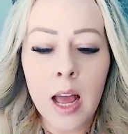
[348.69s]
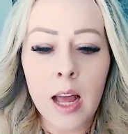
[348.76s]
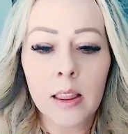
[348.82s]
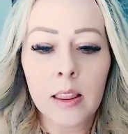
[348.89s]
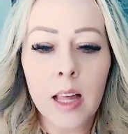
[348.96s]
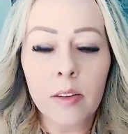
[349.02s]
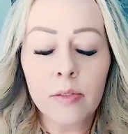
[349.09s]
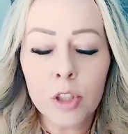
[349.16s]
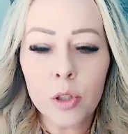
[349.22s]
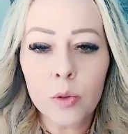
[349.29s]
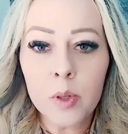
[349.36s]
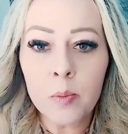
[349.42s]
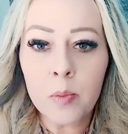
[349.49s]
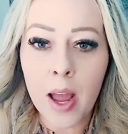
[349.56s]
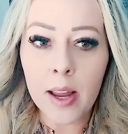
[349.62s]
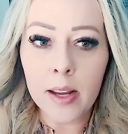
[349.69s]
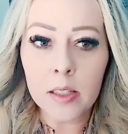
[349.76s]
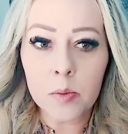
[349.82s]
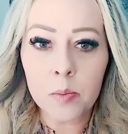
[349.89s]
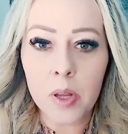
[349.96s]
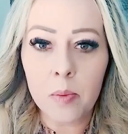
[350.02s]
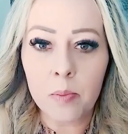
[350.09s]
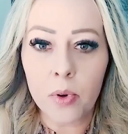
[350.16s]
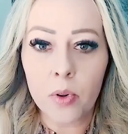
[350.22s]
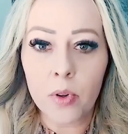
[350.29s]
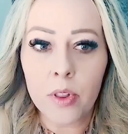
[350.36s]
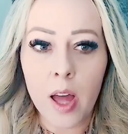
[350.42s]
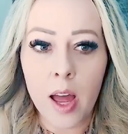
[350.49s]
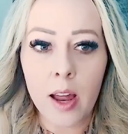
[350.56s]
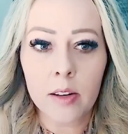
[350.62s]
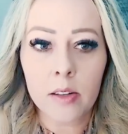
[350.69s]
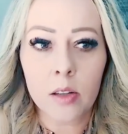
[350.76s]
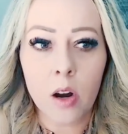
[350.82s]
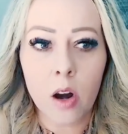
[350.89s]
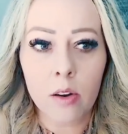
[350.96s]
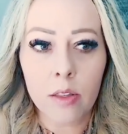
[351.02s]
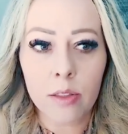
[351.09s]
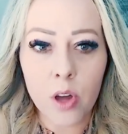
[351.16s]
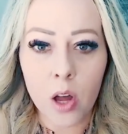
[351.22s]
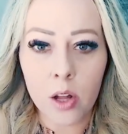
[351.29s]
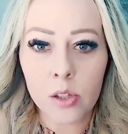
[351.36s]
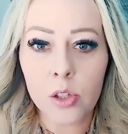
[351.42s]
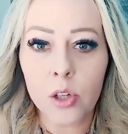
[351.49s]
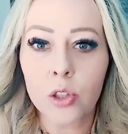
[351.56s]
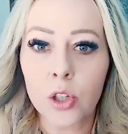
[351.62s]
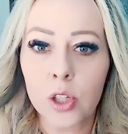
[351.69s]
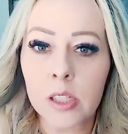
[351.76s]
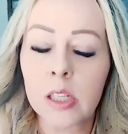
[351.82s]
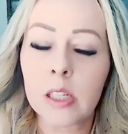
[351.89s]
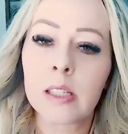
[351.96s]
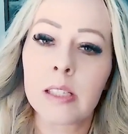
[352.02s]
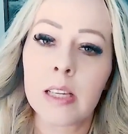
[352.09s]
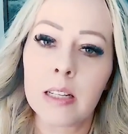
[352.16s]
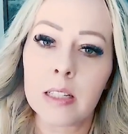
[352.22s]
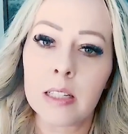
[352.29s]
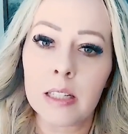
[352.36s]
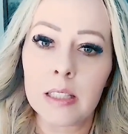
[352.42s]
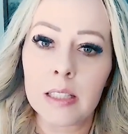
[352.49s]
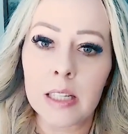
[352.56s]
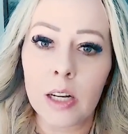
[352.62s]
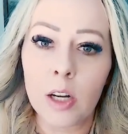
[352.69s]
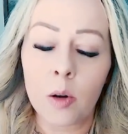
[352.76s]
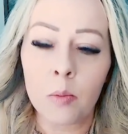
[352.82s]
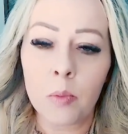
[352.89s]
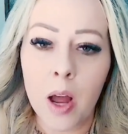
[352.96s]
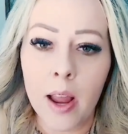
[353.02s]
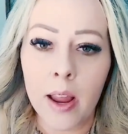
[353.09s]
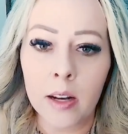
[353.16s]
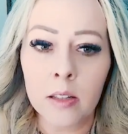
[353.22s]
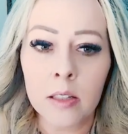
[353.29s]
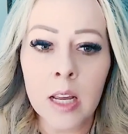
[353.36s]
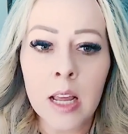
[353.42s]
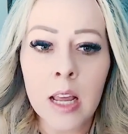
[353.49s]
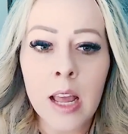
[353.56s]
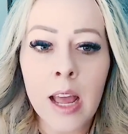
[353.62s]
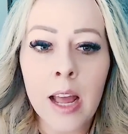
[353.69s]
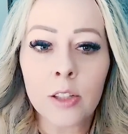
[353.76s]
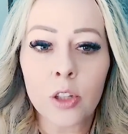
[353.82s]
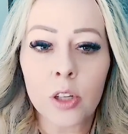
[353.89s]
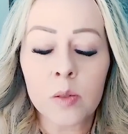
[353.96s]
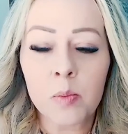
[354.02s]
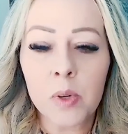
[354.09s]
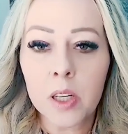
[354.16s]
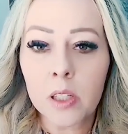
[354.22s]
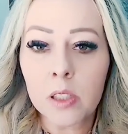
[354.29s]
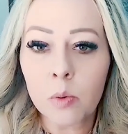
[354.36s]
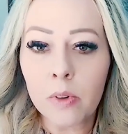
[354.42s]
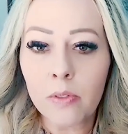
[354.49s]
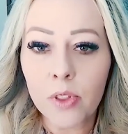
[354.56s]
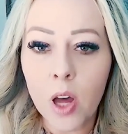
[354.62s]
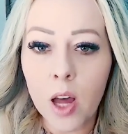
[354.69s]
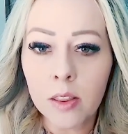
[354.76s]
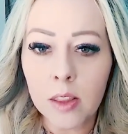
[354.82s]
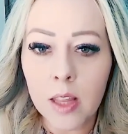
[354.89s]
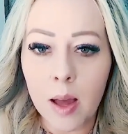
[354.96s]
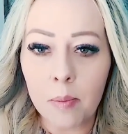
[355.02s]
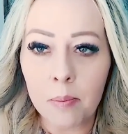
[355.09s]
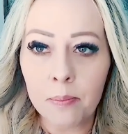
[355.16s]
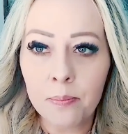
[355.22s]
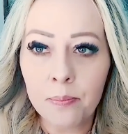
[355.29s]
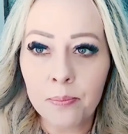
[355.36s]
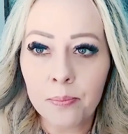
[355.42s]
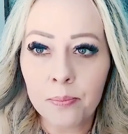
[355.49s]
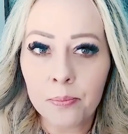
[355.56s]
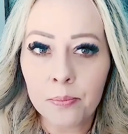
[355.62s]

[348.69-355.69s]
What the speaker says: I love to remind people that our thoughts are just a sentence in our mind. And just because we've thought them,